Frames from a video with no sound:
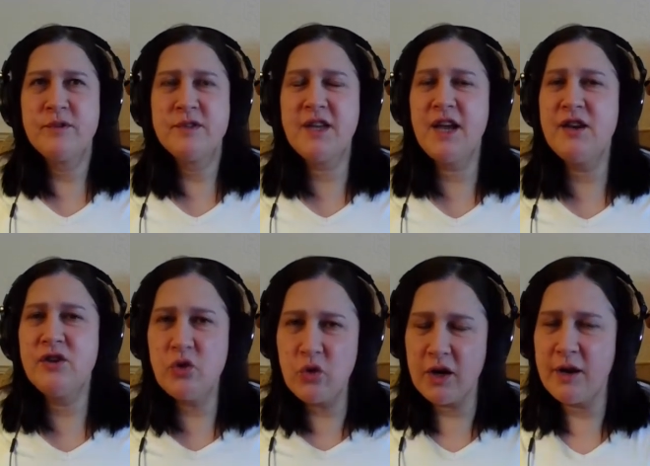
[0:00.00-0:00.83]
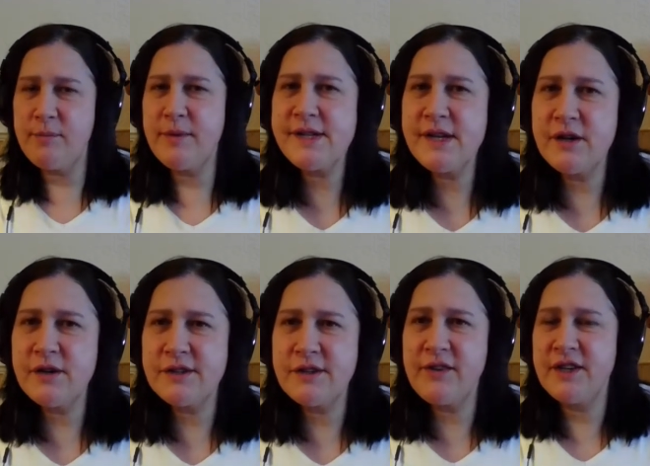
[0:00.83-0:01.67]
10 nuclear missiles
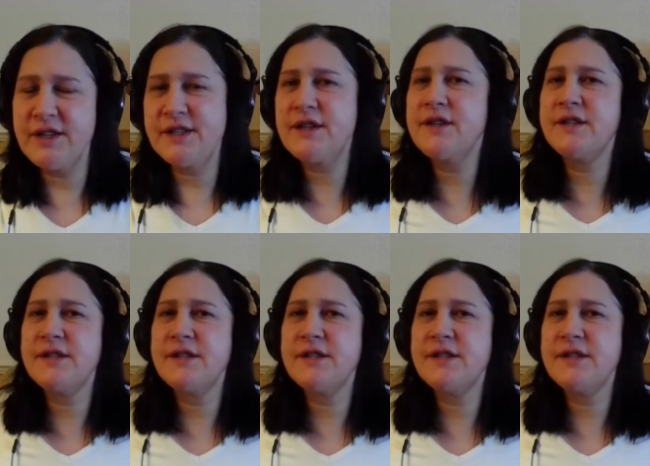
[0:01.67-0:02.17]
and then decided to